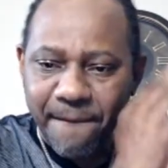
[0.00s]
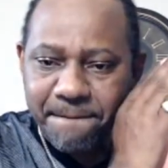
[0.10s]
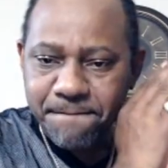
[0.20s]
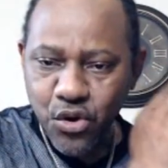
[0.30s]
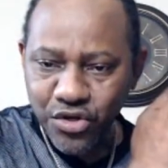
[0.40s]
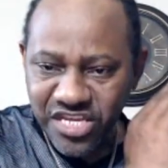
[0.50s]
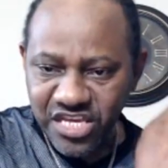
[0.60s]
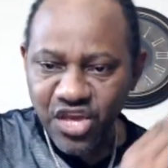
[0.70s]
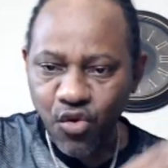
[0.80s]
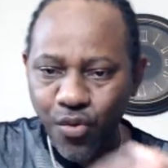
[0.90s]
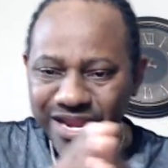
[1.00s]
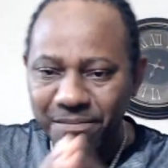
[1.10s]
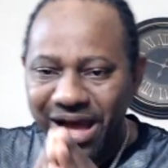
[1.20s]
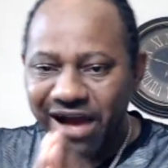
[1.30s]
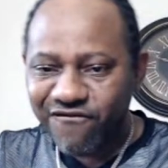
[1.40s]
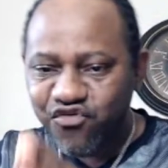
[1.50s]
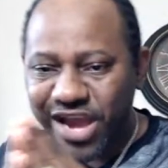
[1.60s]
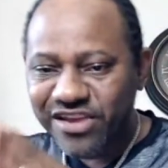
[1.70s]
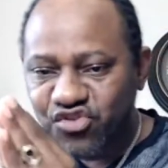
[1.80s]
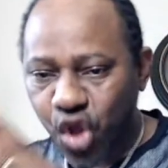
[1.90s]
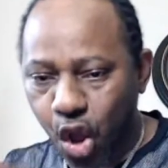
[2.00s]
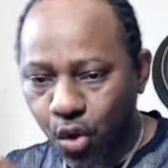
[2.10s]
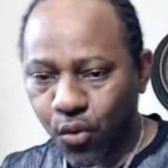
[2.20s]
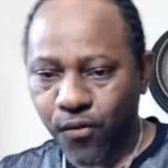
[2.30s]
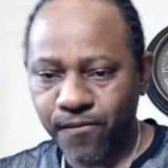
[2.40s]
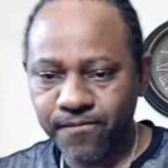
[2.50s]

of money where them have right now.